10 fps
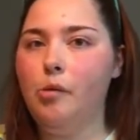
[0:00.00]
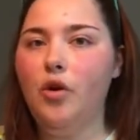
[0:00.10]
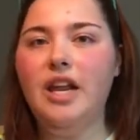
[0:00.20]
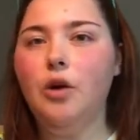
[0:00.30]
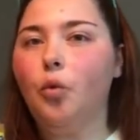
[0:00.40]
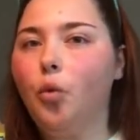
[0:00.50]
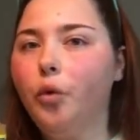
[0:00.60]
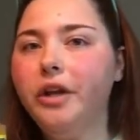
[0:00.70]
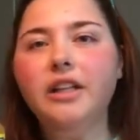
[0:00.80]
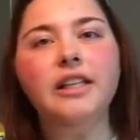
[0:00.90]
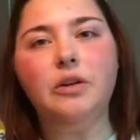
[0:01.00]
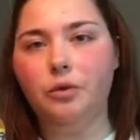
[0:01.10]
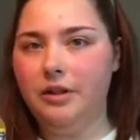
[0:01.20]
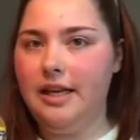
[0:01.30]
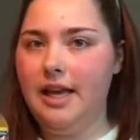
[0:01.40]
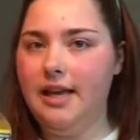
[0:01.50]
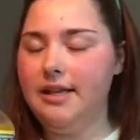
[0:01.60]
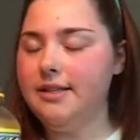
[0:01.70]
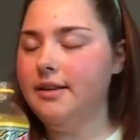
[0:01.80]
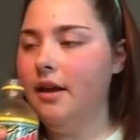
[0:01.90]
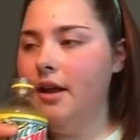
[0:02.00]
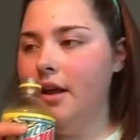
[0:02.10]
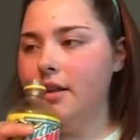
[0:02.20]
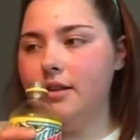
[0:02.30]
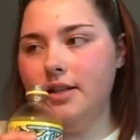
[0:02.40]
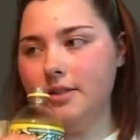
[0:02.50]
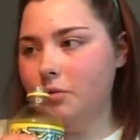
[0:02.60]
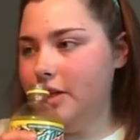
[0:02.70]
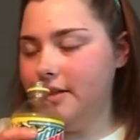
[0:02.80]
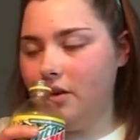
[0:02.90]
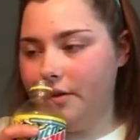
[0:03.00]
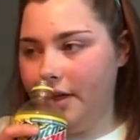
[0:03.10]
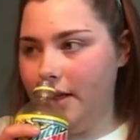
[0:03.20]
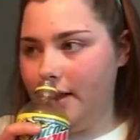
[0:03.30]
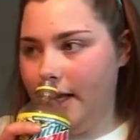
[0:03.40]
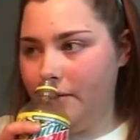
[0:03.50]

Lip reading: and it really, really hits. This one is not like that.